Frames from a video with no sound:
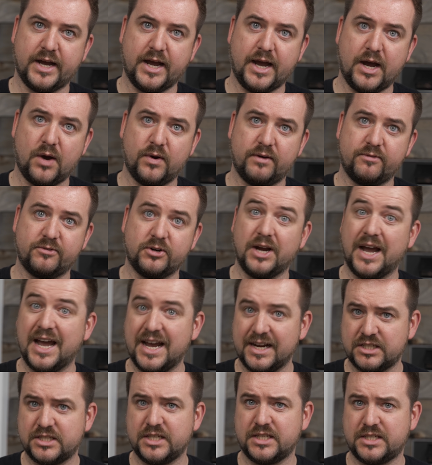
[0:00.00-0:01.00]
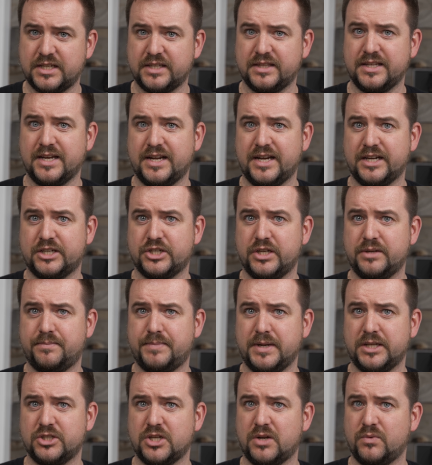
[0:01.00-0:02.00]
However, accessing that actually
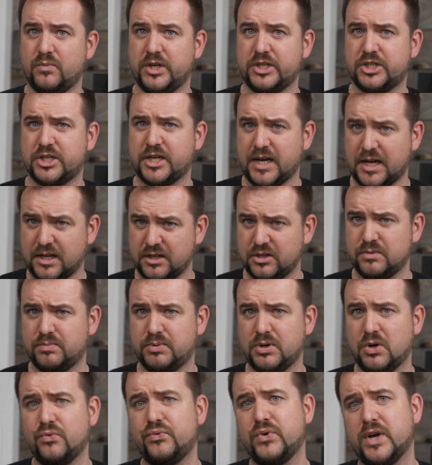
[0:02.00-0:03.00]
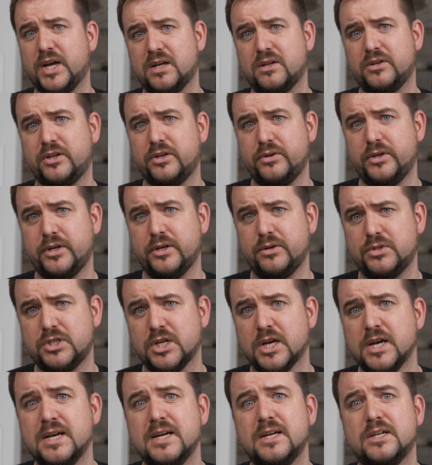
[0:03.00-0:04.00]
depends on which color profile you use.
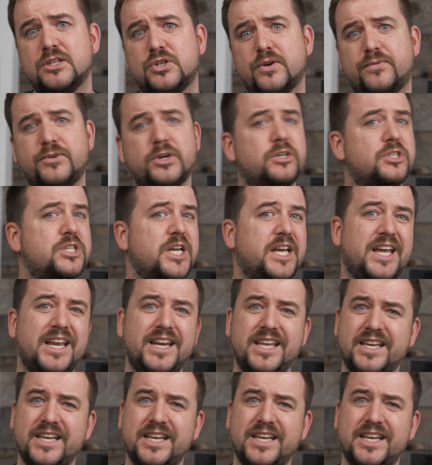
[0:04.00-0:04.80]
So if you're using